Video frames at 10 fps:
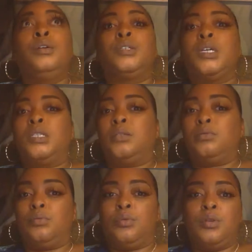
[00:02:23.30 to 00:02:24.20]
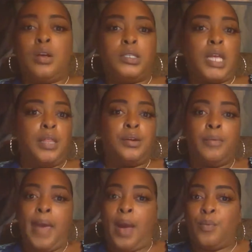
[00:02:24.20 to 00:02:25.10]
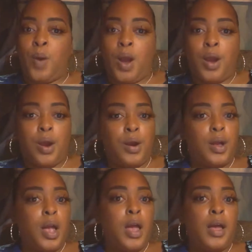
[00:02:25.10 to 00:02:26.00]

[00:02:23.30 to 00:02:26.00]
Just, selling them at work,